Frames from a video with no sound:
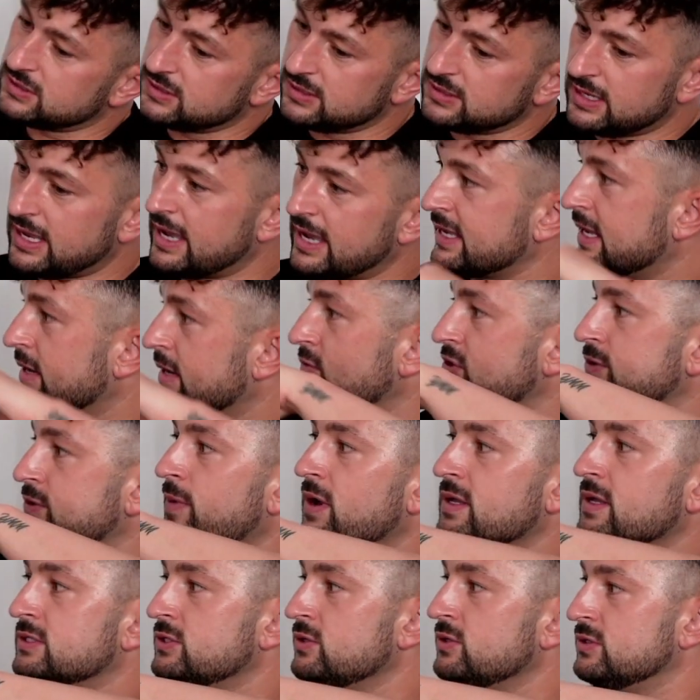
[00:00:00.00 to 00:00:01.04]
I didn't
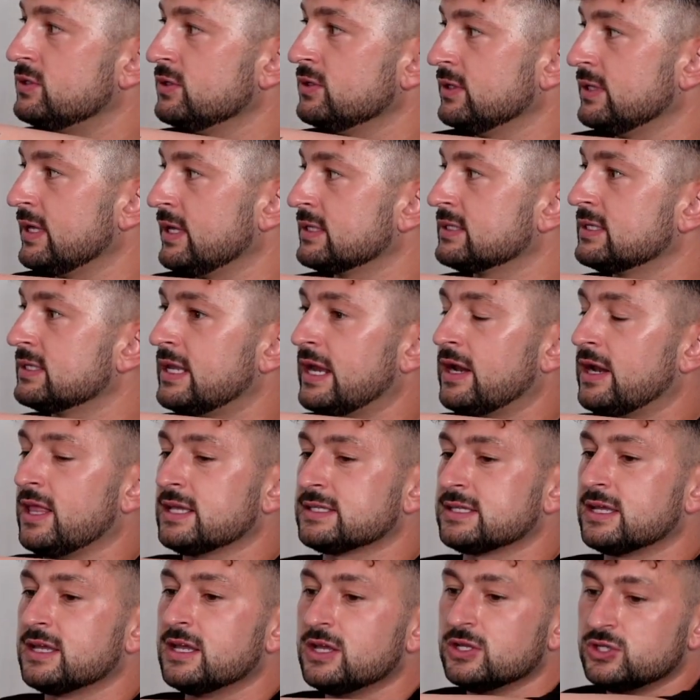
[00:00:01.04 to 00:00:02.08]
respond to you till today or last
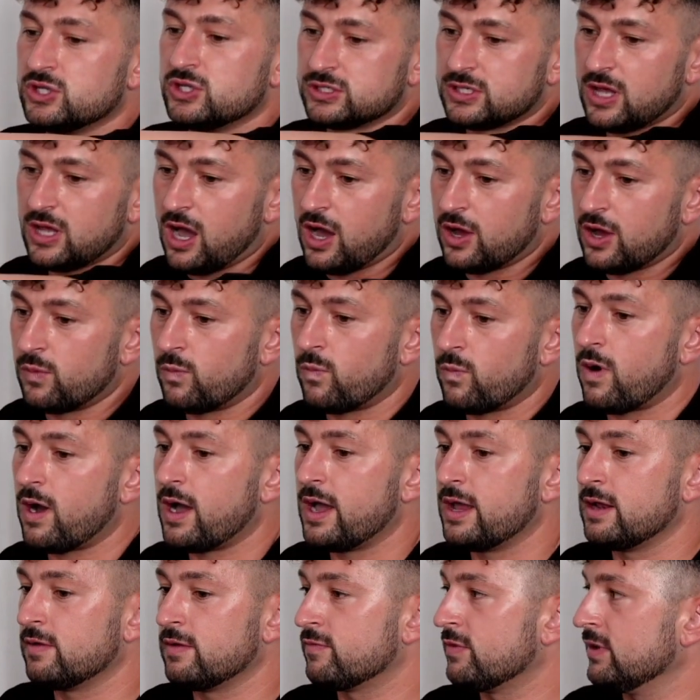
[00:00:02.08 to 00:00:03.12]
night. Just
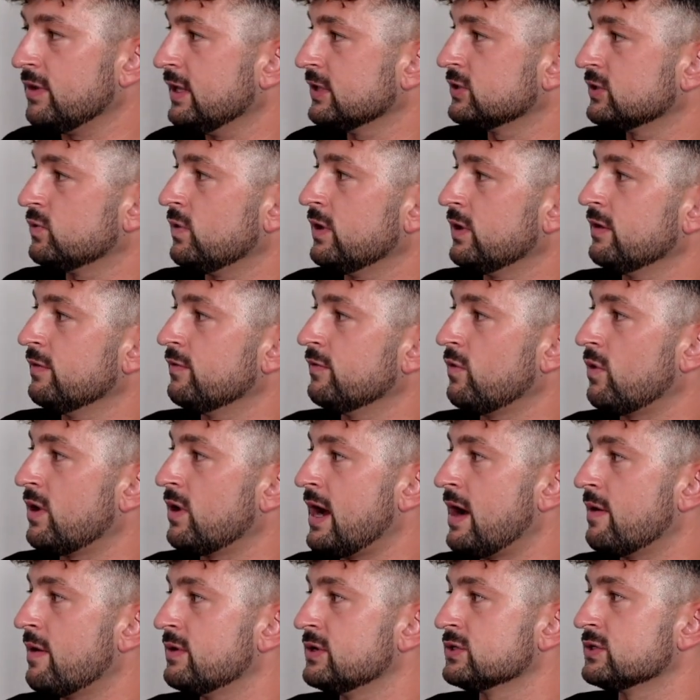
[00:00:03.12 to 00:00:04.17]
unwind for 24
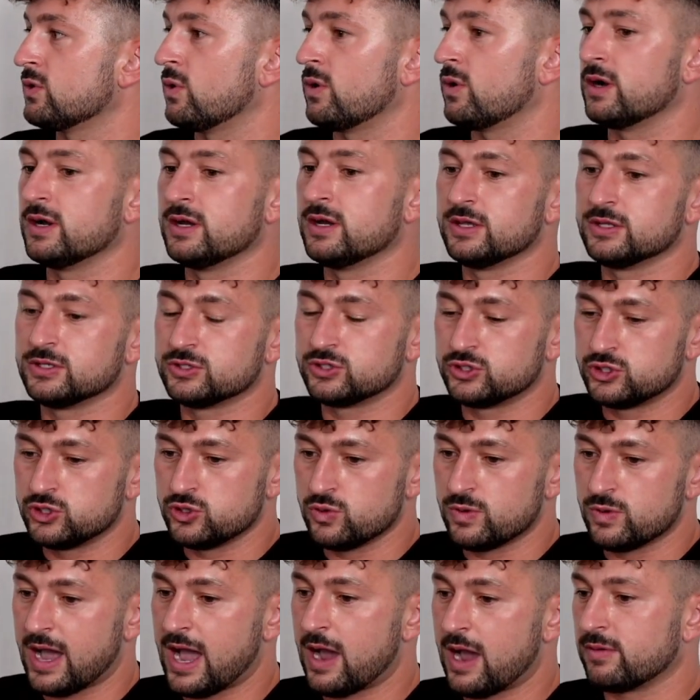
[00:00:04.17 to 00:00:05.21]
hours or 2
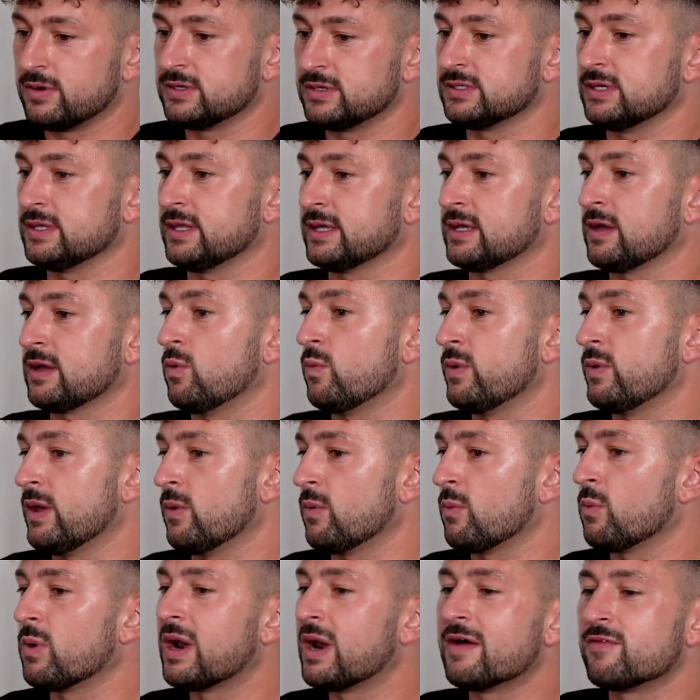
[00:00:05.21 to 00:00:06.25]
hours or a week, or
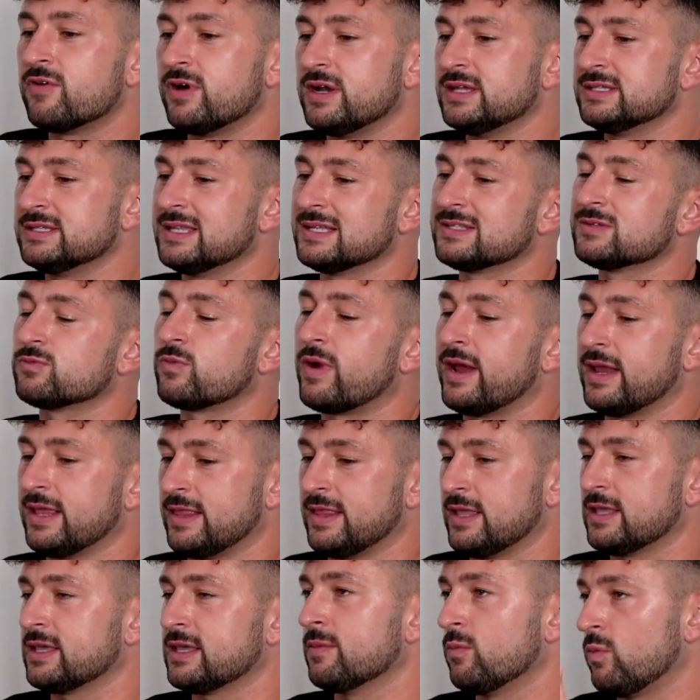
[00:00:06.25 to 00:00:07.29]
whatever it is that's right.
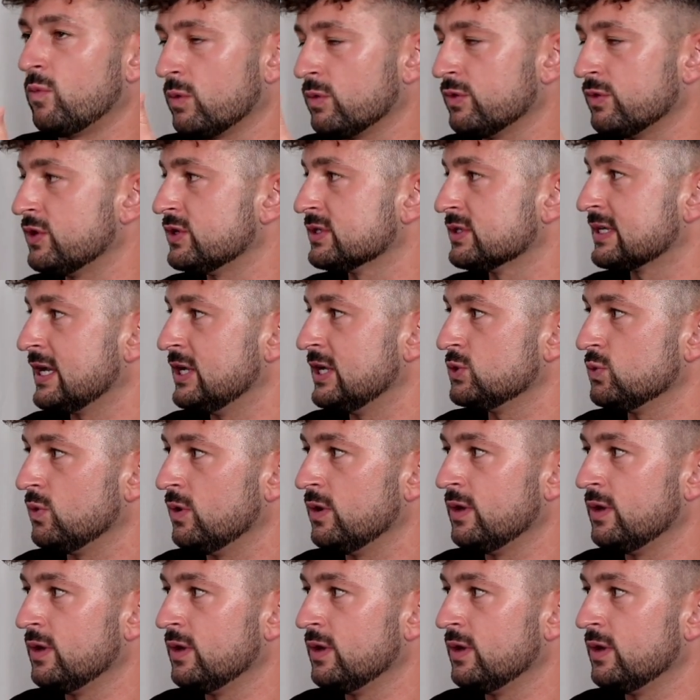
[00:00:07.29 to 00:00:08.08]
They can work with your schedule.